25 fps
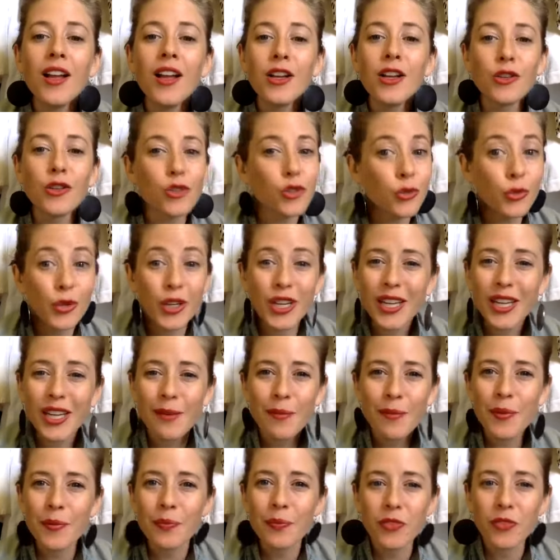
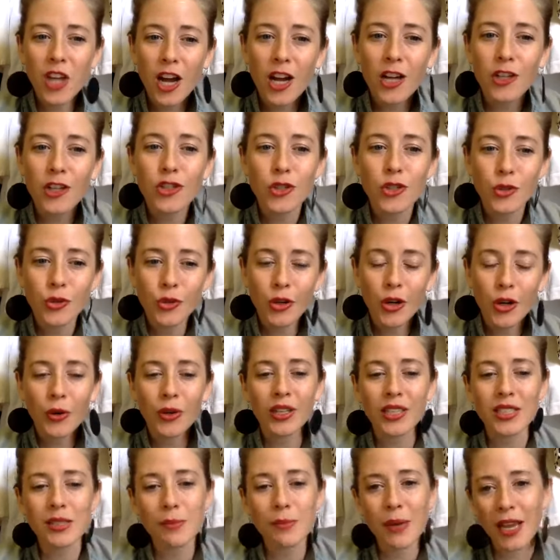dream, launch, grow, and
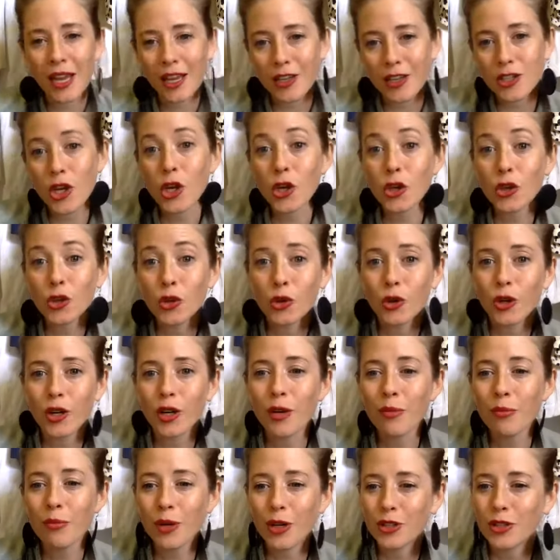expand your
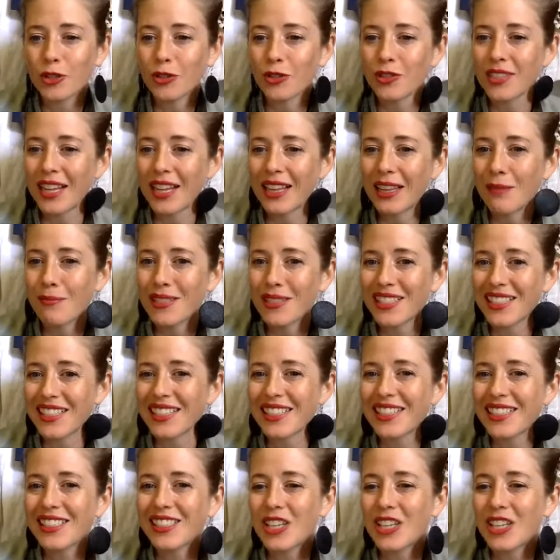personal styling business.